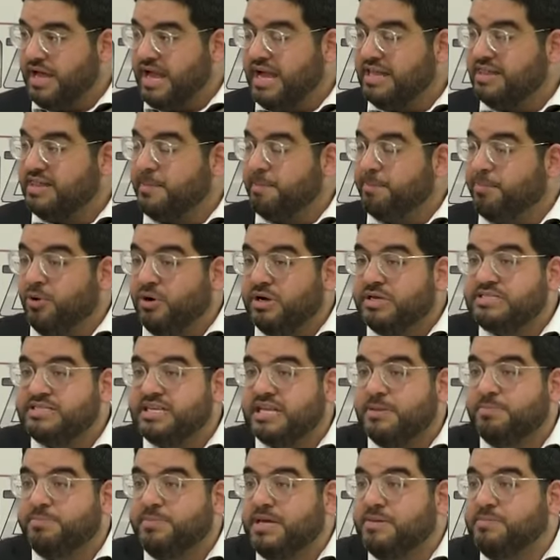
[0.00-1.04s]
And the boy
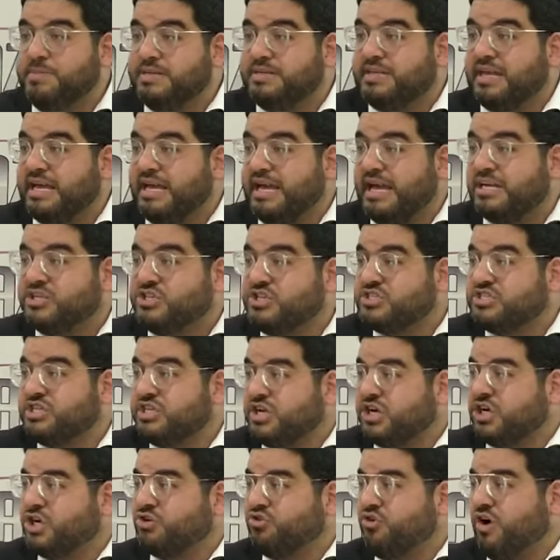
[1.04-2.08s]
started being mitragesh,
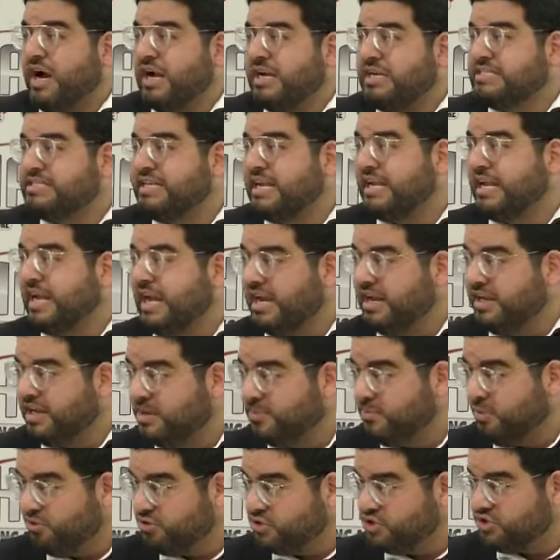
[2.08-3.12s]
instead of crying, instead of getting
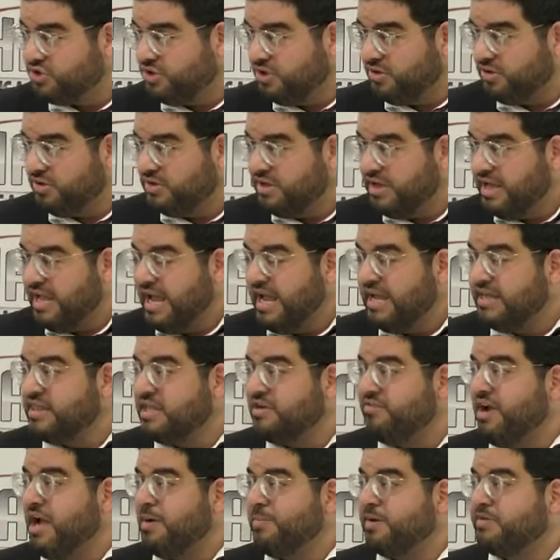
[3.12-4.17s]
emotional. And
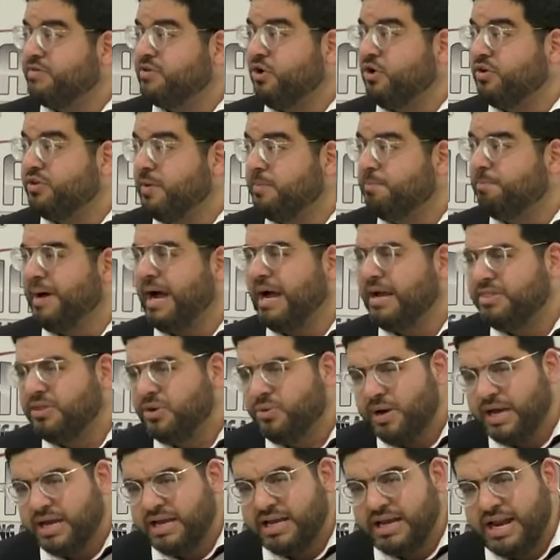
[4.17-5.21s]
the rabbi told him, by the
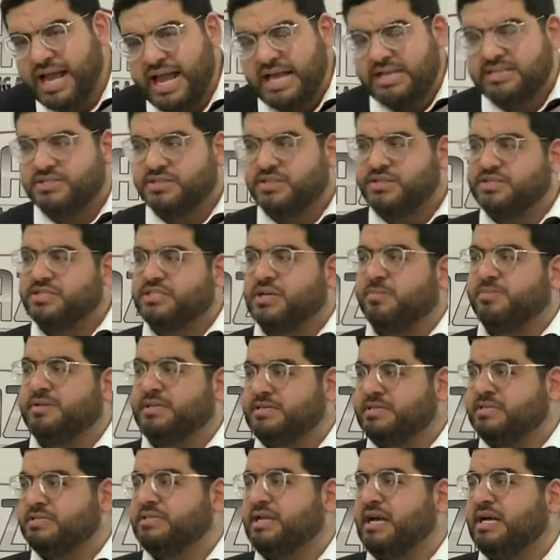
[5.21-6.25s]
way, can I ask you something?
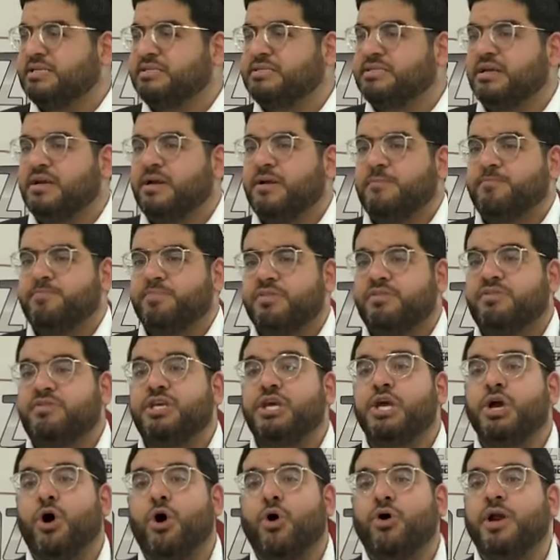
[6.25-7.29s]
He says, yes. Do
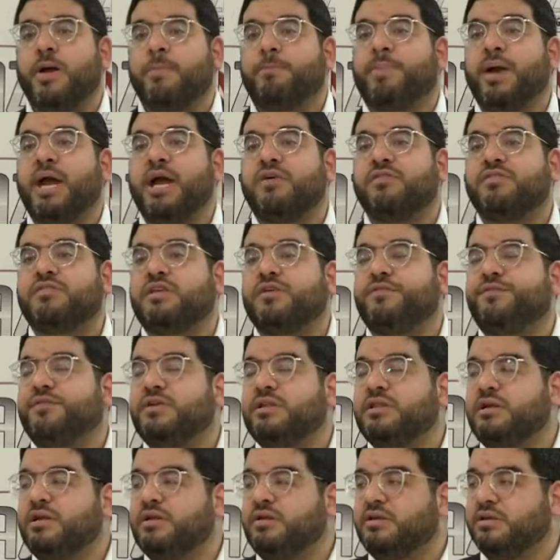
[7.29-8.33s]
you own a pair of
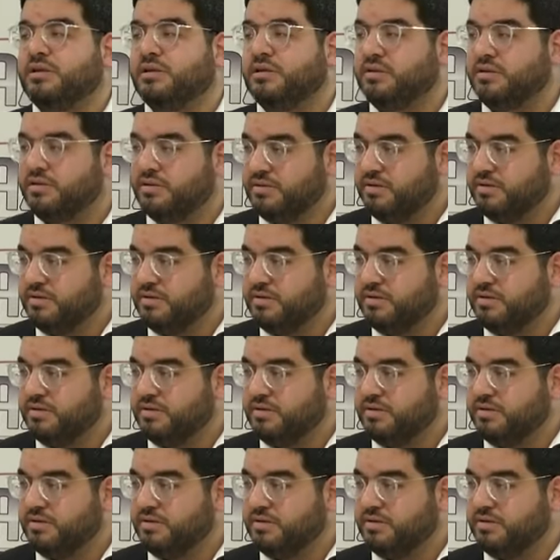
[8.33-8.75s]
tefillin?